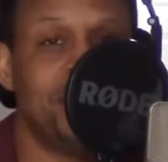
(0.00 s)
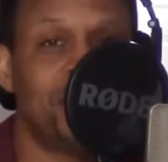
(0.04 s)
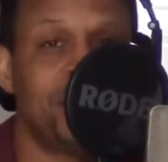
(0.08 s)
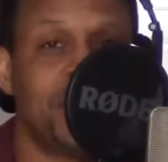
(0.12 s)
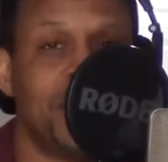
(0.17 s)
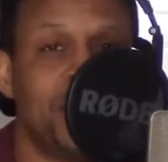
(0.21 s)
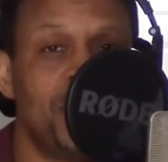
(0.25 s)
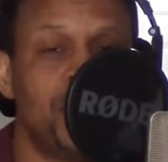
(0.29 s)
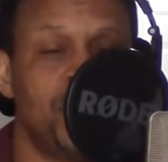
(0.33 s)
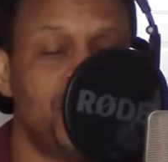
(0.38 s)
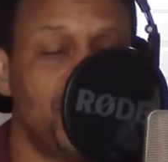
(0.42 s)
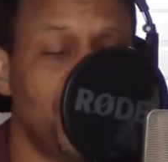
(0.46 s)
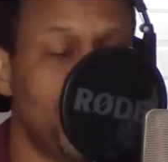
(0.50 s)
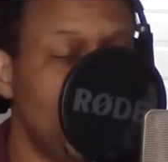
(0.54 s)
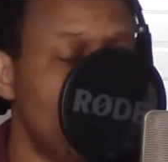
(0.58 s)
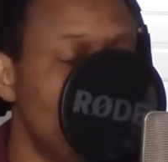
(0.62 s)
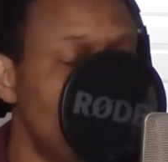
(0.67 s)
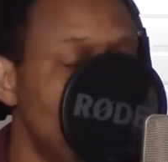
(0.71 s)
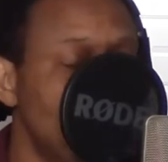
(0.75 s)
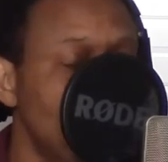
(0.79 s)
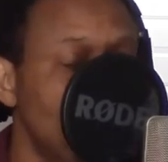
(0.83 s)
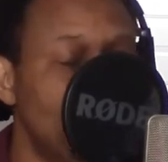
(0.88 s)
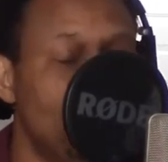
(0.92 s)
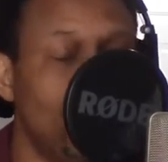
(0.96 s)
Share the
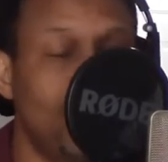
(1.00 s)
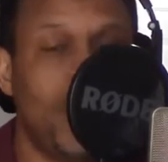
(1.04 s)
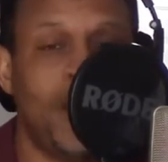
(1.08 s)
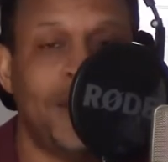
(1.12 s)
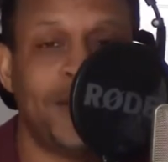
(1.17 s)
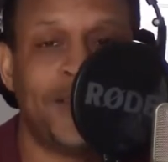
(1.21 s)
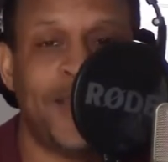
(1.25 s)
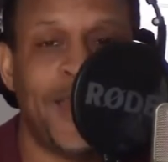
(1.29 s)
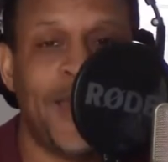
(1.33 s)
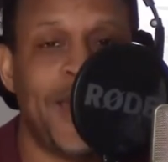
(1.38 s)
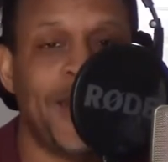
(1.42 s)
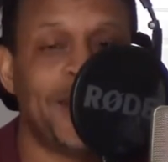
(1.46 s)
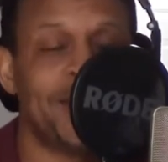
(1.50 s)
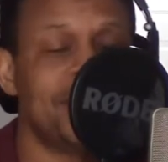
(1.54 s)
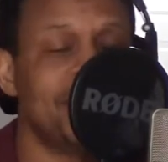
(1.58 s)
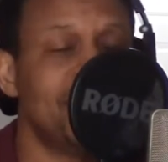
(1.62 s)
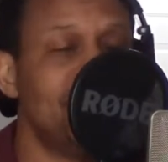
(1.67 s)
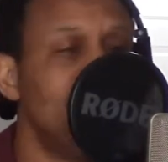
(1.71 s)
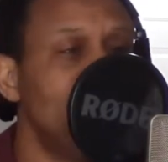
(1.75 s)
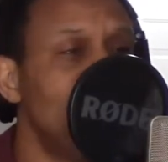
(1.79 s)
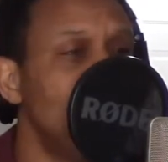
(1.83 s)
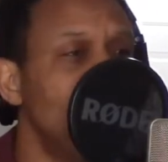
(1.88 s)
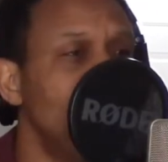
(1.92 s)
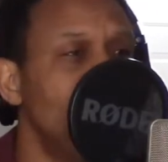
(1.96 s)
broadcast
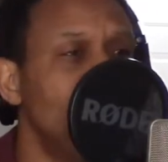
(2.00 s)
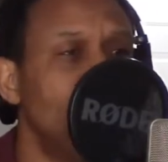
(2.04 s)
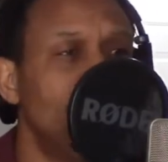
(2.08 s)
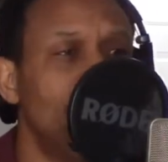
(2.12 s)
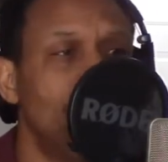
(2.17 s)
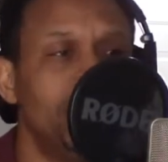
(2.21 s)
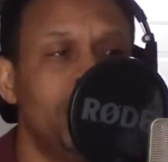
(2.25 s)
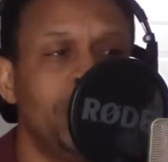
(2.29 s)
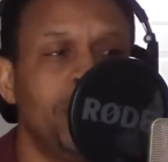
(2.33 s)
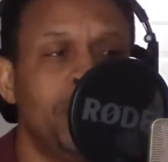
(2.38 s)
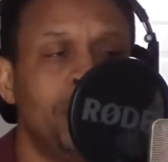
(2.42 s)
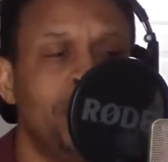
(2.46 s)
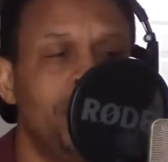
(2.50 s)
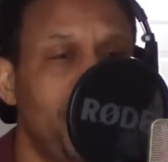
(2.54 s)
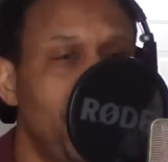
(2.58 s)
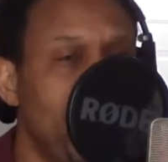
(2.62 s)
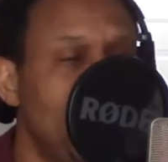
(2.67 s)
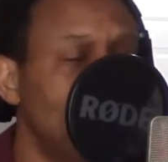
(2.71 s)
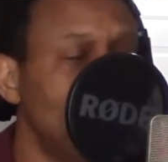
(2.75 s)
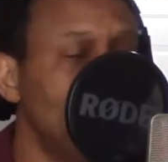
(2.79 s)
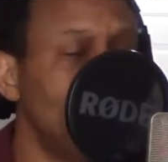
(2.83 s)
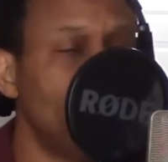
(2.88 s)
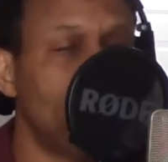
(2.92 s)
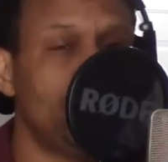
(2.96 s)
with your
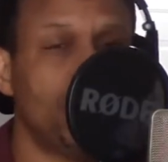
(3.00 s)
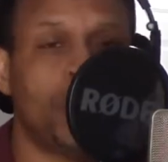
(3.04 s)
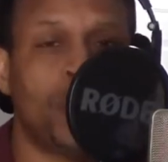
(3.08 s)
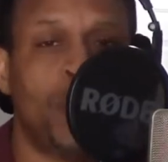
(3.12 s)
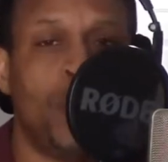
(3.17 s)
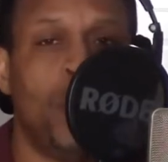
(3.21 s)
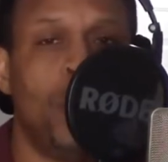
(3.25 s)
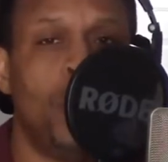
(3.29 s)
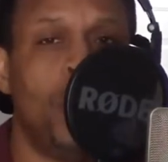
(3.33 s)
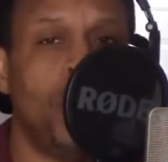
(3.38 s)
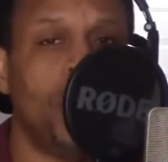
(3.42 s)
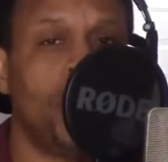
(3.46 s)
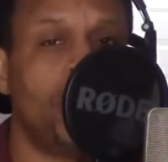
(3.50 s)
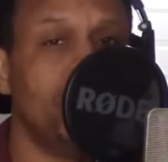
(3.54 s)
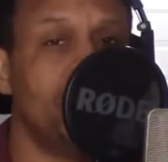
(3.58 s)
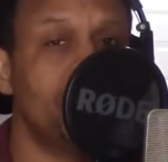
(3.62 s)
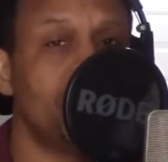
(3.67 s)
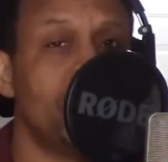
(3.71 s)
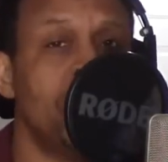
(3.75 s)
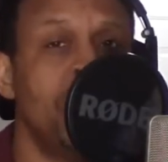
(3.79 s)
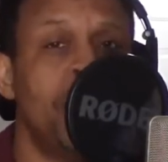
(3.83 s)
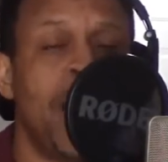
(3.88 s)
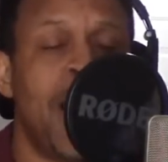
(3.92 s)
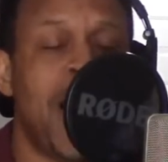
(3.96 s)
families, your co-workers.
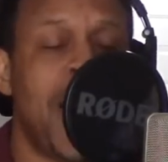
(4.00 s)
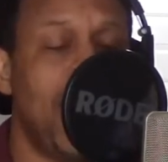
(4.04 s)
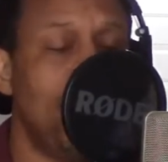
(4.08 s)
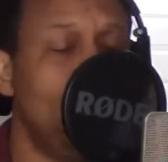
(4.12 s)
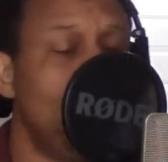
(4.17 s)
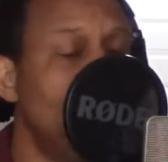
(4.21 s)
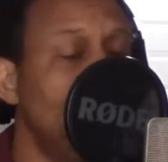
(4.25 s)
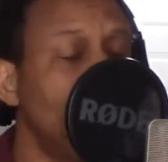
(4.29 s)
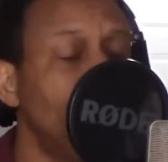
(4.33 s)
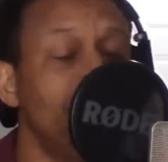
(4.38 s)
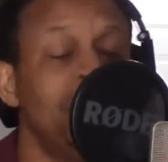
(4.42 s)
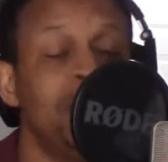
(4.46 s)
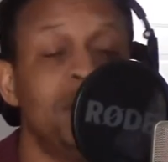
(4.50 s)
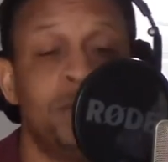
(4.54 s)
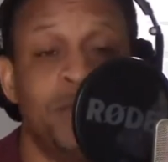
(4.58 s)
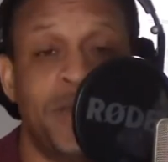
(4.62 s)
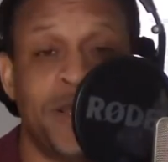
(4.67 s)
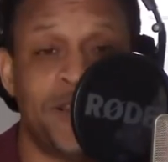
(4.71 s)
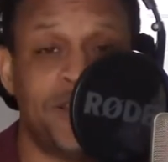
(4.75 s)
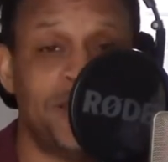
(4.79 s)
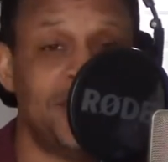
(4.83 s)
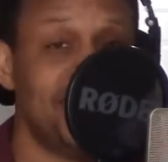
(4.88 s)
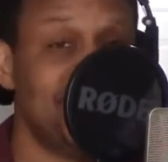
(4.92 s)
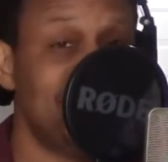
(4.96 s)
I want these
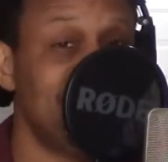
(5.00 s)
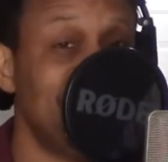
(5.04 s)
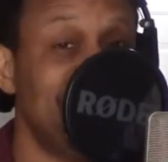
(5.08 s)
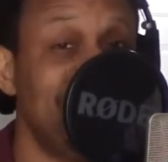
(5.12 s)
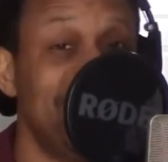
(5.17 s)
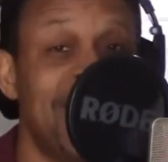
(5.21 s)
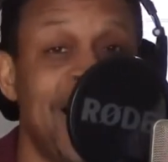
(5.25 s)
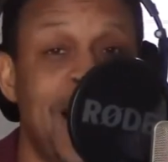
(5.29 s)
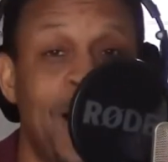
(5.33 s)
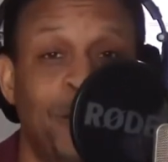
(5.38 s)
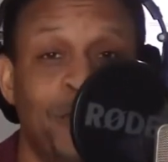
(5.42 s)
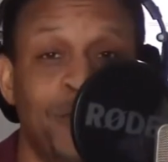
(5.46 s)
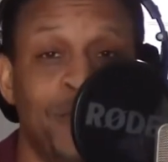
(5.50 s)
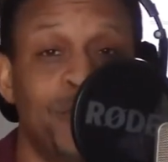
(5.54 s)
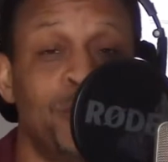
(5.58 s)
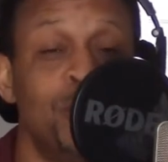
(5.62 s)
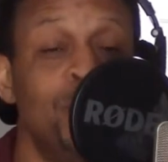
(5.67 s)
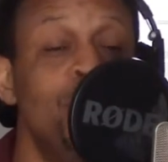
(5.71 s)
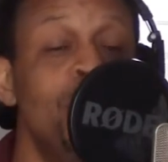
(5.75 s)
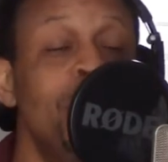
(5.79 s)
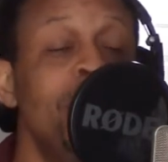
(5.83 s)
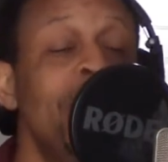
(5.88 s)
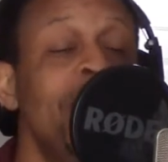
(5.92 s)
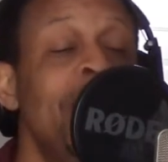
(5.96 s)
messages to get out to
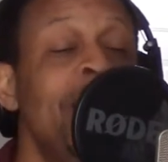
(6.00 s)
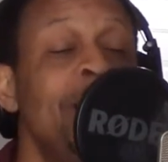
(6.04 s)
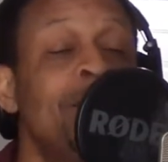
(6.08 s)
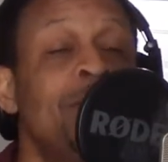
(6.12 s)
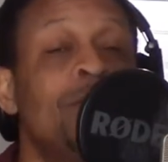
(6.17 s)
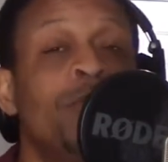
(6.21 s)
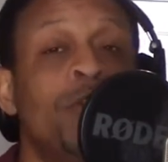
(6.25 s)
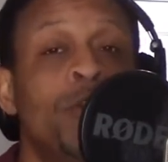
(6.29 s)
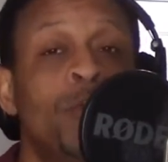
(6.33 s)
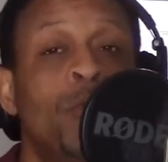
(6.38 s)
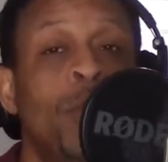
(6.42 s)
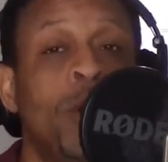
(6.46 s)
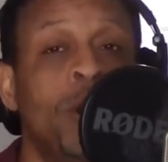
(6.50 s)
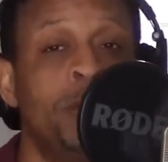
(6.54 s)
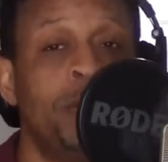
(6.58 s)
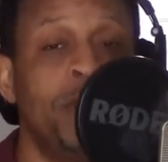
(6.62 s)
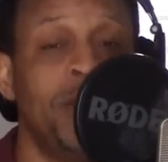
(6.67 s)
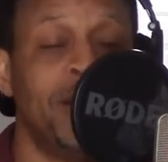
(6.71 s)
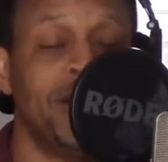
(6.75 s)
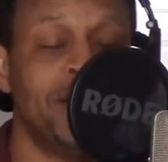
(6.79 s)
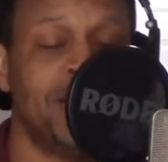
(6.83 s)
everyone because